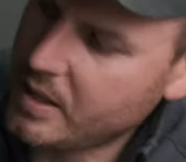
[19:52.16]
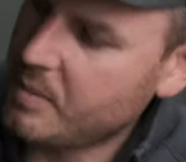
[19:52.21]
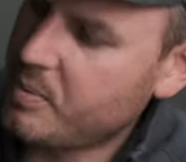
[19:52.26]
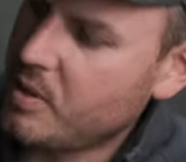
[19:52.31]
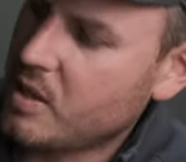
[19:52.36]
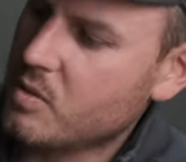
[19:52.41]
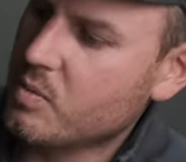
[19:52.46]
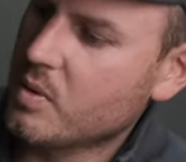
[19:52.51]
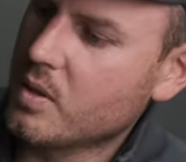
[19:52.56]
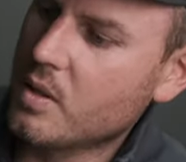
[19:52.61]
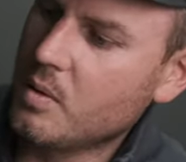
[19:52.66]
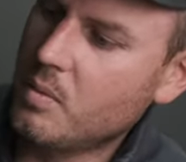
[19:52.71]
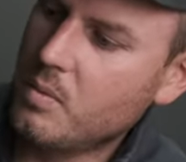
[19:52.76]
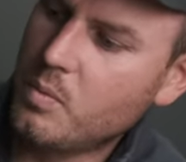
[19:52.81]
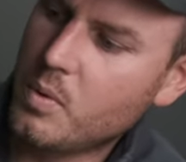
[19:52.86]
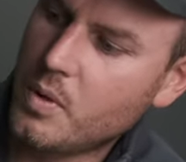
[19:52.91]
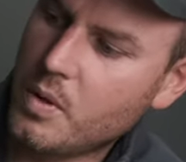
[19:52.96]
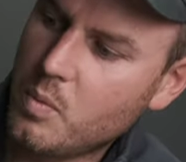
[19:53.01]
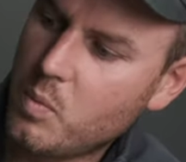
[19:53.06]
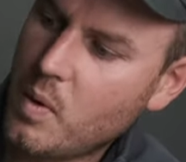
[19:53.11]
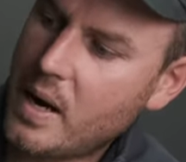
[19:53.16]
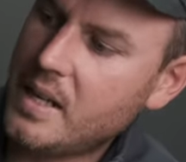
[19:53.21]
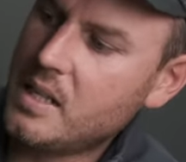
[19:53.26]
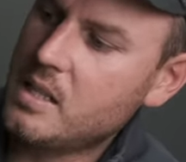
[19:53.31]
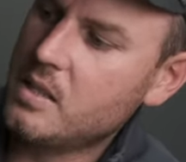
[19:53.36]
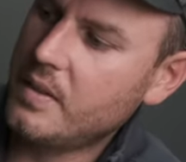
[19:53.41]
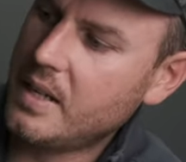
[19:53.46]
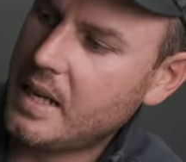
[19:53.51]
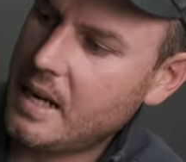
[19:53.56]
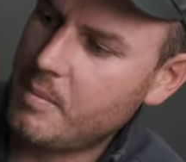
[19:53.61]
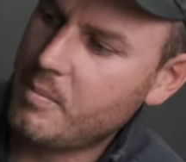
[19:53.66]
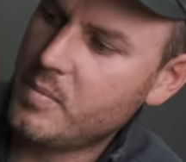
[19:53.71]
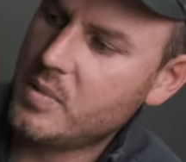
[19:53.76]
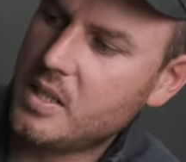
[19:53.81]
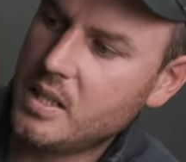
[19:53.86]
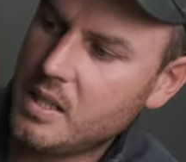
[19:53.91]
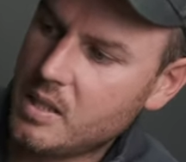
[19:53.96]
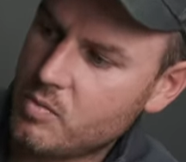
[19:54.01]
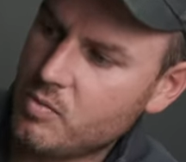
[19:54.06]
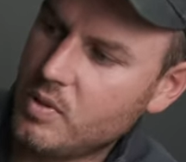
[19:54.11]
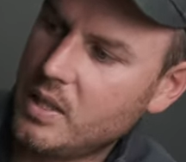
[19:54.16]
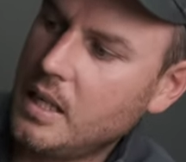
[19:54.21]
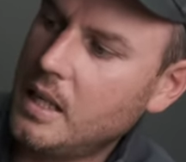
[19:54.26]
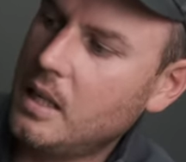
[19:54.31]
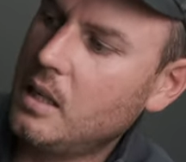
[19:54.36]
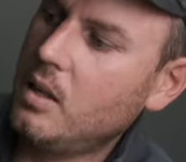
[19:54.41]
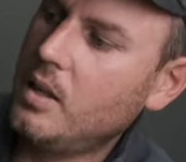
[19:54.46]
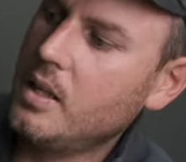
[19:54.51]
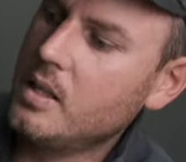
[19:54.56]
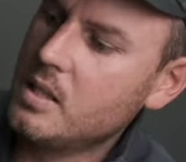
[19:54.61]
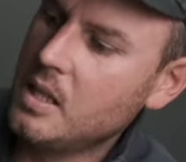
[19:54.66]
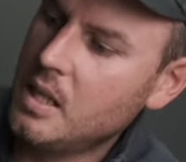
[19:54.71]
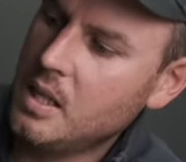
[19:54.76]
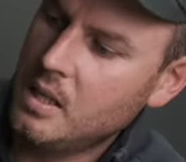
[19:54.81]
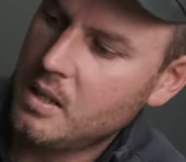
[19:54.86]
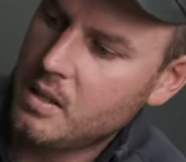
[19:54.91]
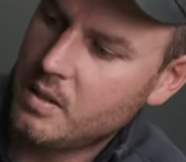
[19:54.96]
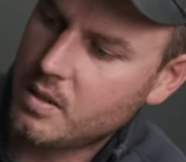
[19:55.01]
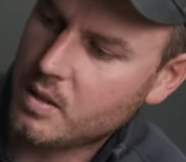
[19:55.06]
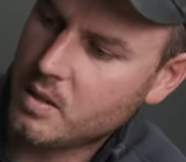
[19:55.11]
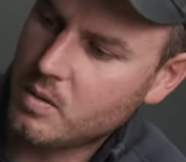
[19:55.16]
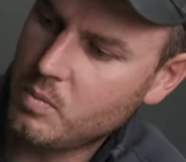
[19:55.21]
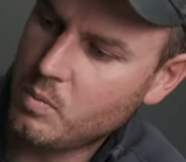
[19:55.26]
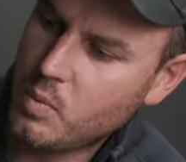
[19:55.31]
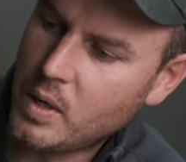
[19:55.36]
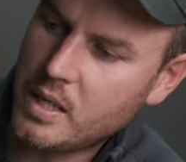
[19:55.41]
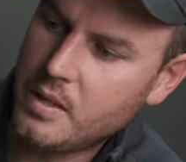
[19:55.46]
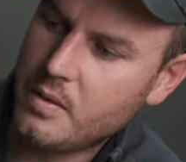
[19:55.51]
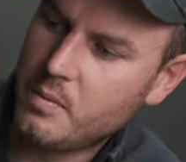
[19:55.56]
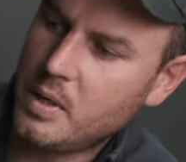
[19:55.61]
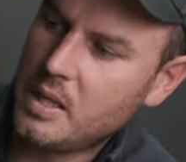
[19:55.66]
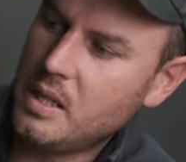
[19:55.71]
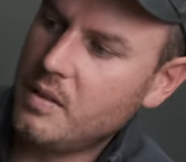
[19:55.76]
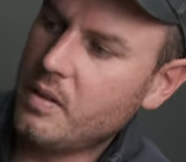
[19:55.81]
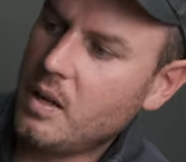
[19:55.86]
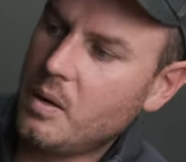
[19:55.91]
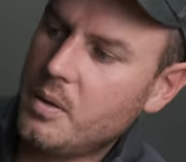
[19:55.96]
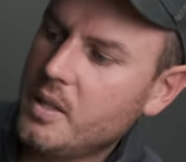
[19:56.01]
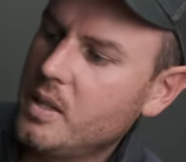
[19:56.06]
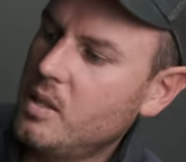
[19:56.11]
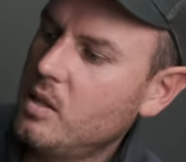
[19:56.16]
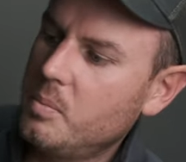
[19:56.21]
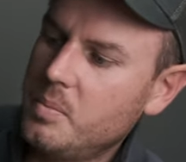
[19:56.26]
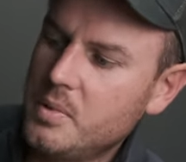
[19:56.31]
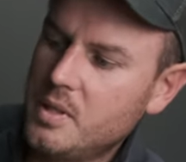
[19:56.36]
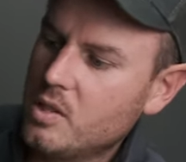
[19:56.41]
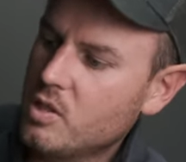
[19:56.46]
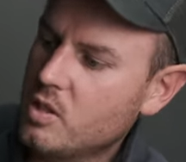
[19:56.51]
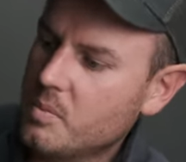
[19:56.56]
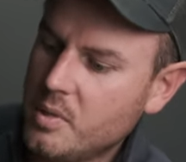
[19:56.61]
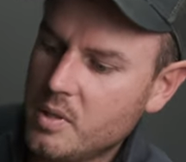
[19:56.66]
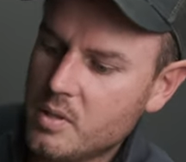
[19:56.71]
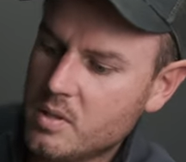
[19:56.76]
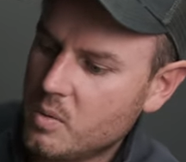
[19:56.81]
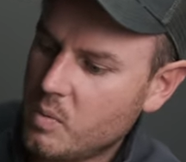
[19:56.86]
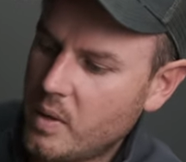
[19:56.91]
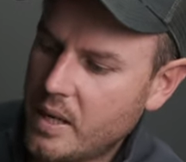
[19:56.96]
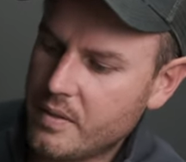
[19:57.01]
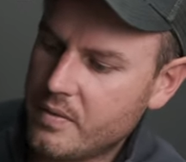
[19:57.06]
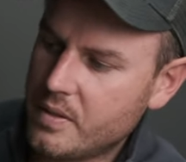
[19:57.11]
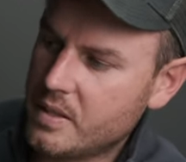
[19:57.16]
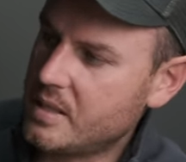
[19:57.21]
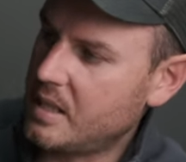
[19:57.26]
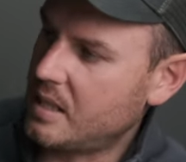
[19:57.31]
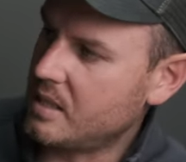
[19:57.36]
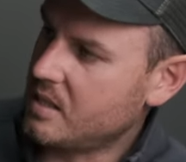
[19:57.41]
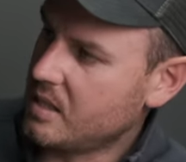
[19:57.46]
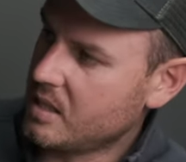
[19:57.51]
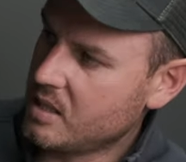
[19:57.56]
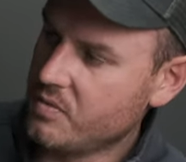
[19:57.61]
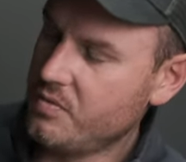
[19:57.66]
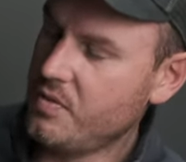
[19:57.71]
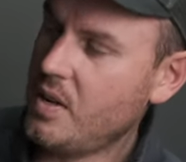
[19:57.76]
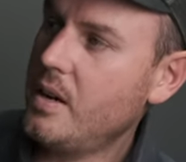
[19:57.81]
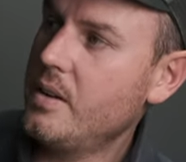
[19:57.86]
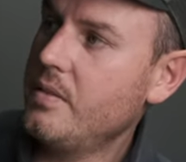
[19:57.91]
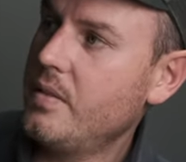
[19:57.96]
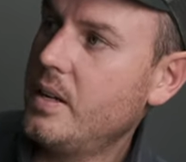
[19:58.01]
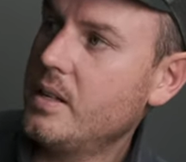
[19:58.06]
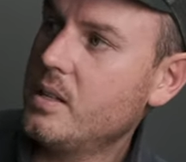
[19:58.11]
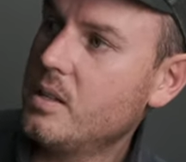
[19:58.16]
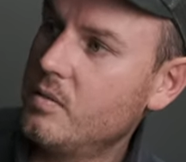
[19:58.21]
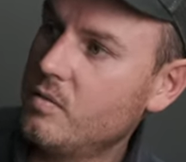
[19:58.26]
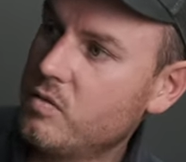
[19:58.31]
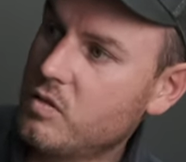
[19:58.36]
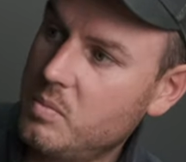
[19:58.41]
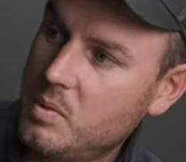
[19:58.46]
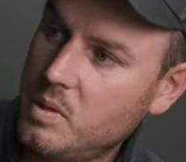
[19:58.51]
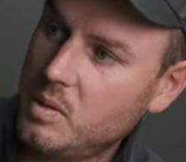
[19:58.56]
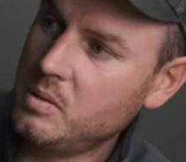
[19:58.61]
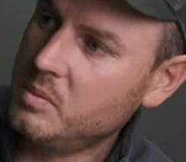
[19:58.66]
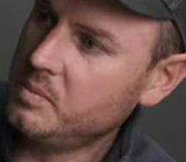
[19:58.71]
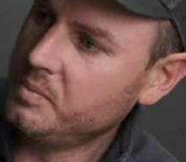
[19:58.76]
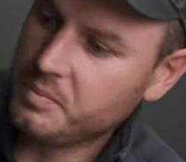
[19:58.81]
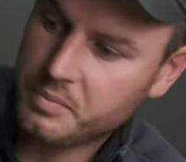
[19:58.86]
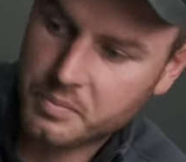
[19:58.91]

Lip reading: impressed with the weight of it. Empty, it's really light. The when you've loaded it up, it distributes the weight fantastic. It's very comfortable.